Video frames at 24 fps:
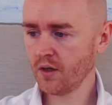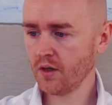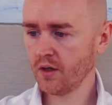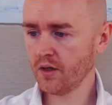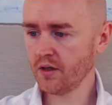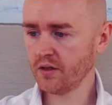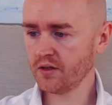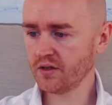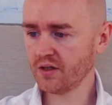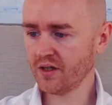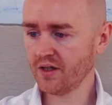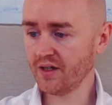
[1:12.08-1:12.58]

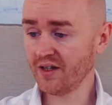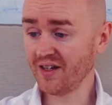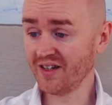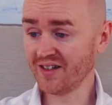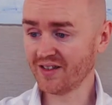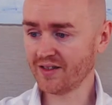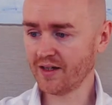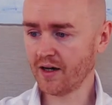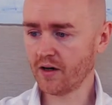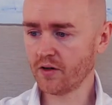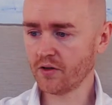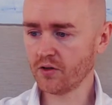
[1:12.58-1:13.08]
it has
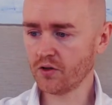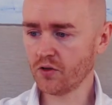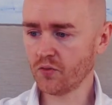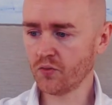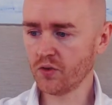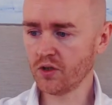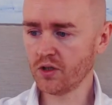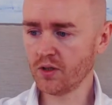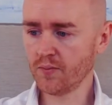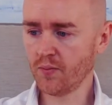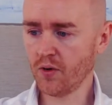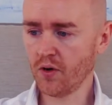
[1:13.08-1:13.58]
started to
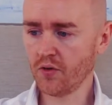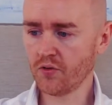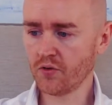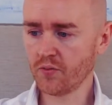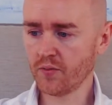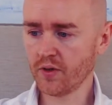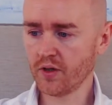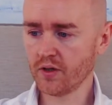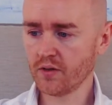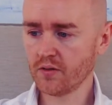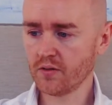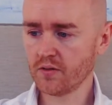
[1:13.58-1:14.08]
really bother
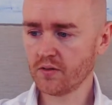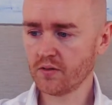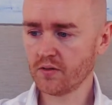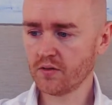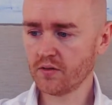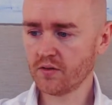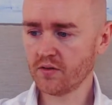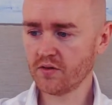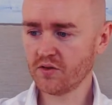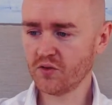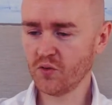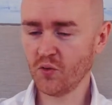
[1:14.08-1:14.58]
me.
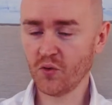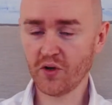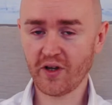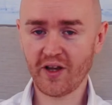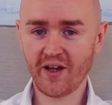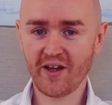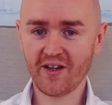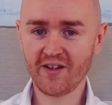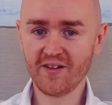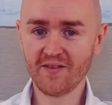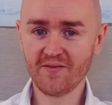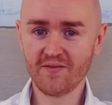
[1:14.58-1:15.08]
So
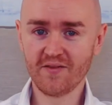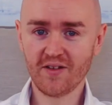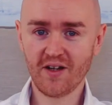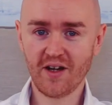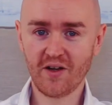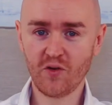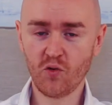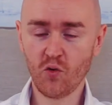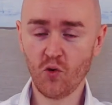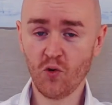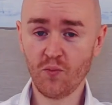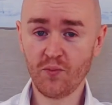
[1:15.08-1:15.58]
again, I
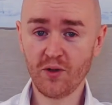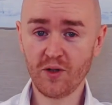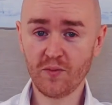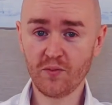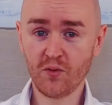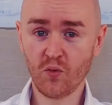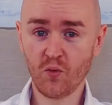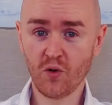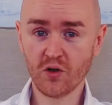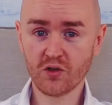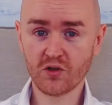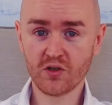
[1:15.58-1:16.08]
hope
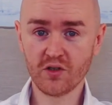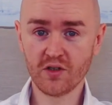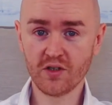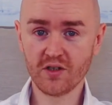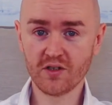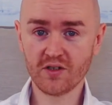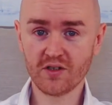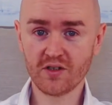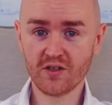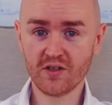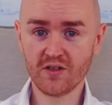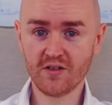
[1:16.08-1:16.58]
people watching
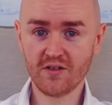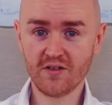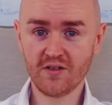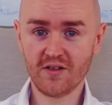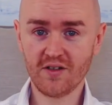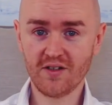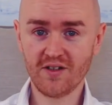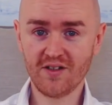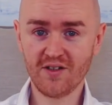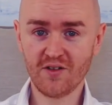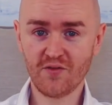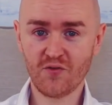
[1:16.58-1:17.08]
this
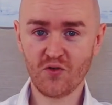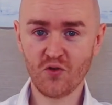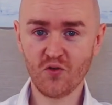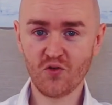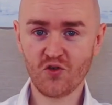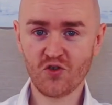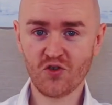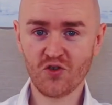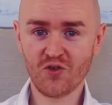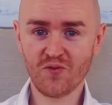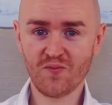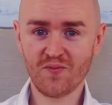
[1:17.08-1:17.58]
in the
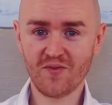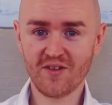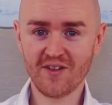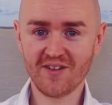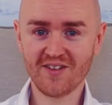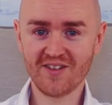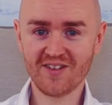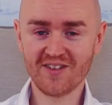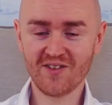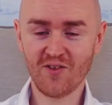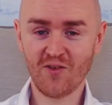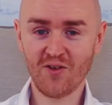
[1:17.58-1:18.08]
future,
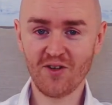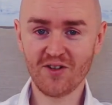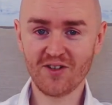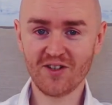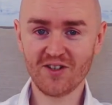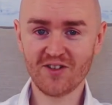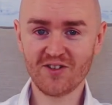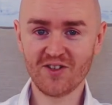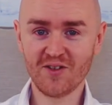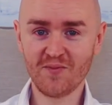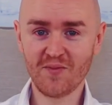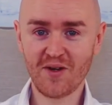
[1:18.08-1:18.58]
this is all a
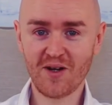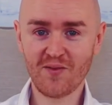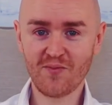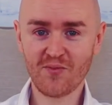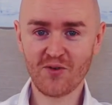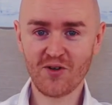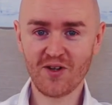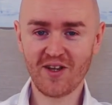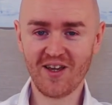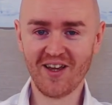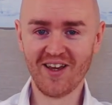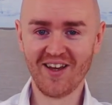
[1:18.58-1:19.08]
distant
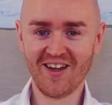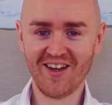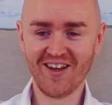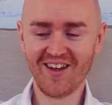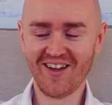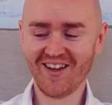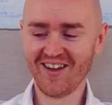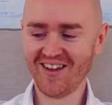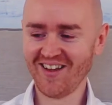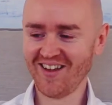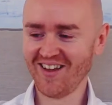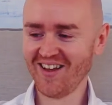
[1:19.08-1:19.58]
memory,
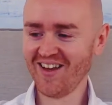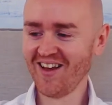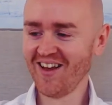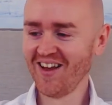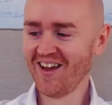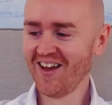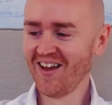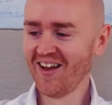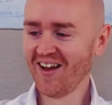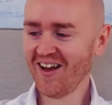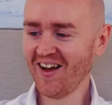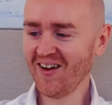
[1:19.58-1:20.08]

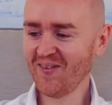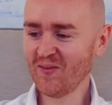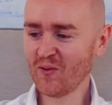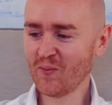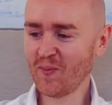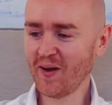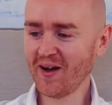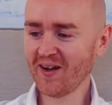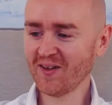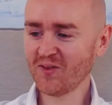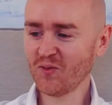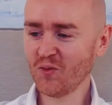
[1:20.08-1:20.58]
and we're
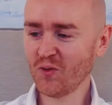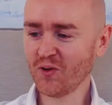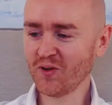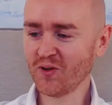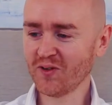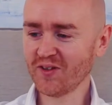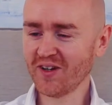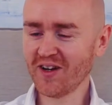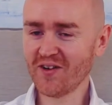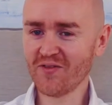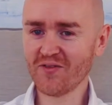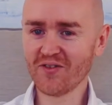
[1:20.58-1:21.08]
back to our
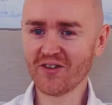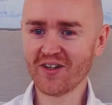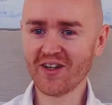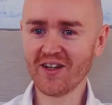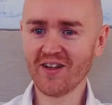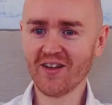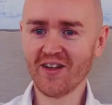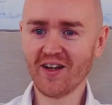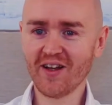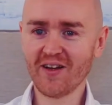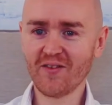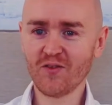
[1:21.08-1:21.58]
everyday
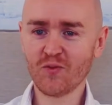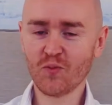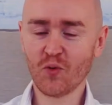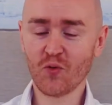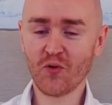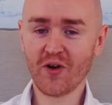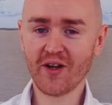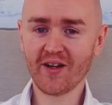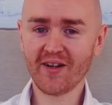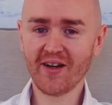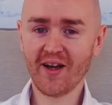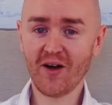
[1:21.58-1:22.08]
lives, but
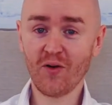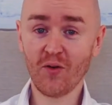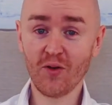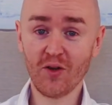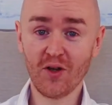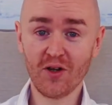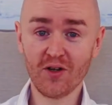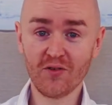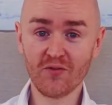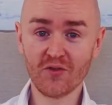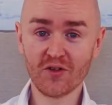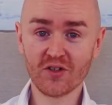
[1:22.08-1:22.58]
right now a
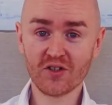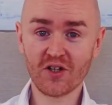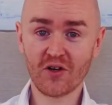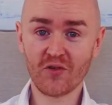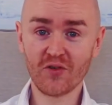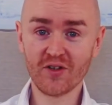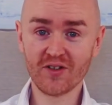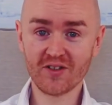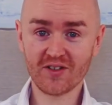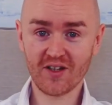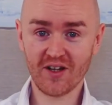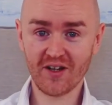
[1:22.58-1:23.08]
lot of us are
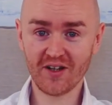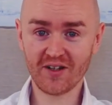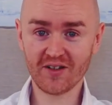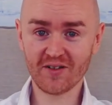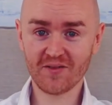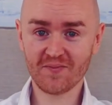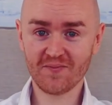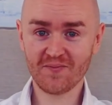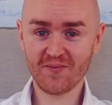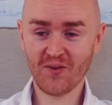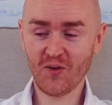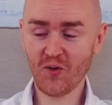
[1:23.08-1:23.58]
inside,
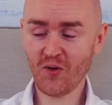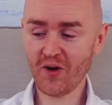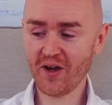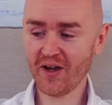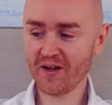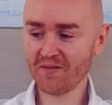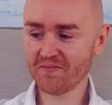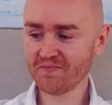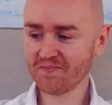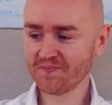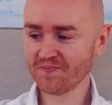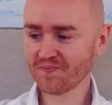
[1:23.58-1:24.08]
okay?